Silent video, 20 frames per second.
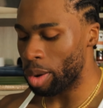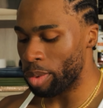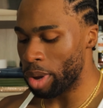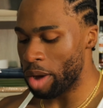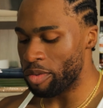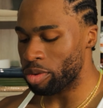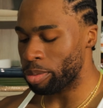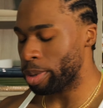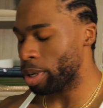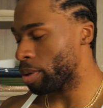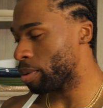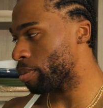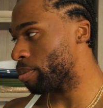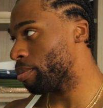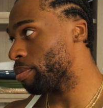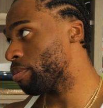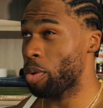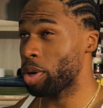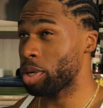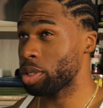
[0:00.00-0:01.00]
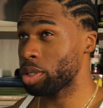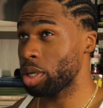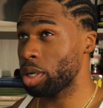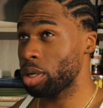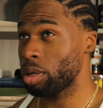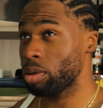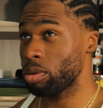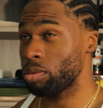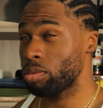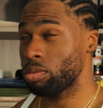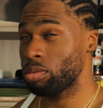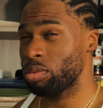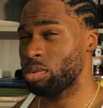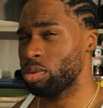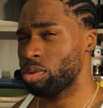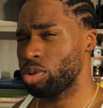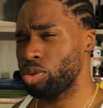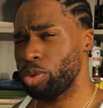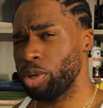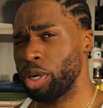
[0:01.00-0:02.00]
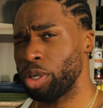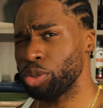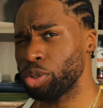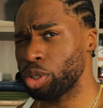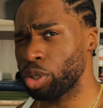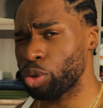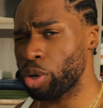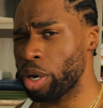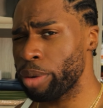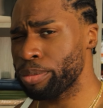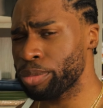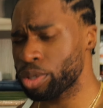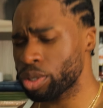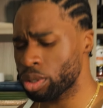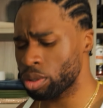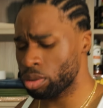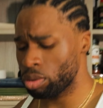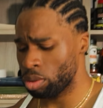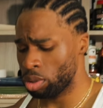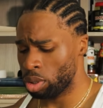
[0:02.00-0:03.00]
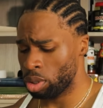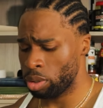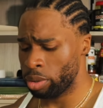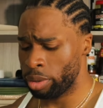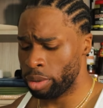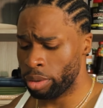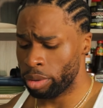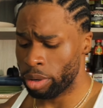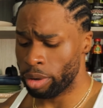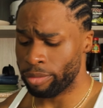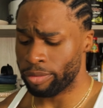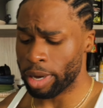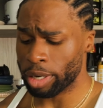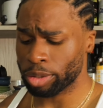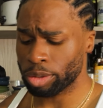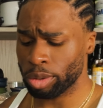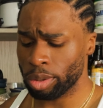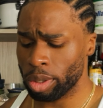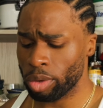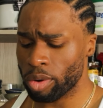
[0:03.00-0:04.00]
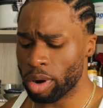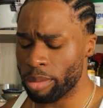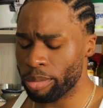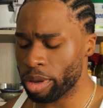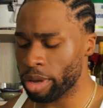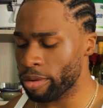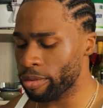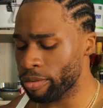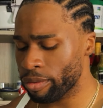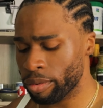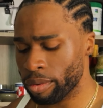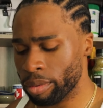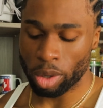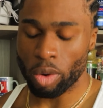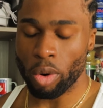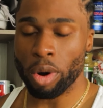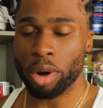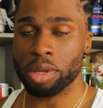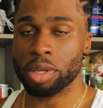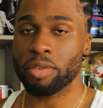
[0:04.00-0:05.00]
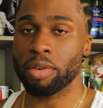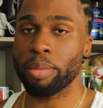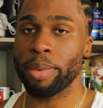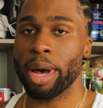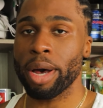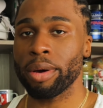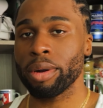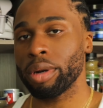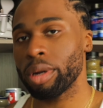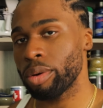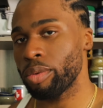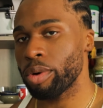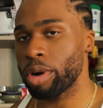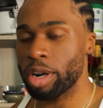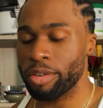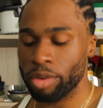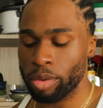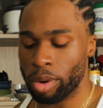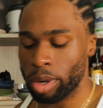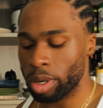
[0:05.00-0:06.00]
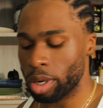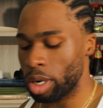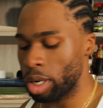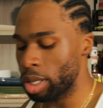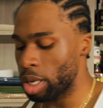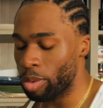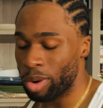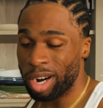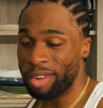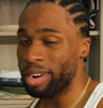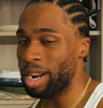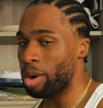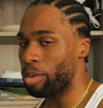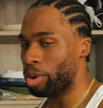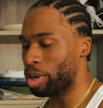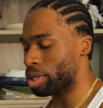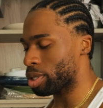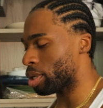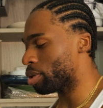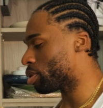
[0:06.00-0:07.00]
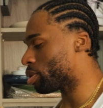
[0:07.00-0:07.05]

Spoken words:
now we have about, I want to say 300 grams of extra lean ground beef, 3/4 of a pound, whatever you want to call that, whatever that works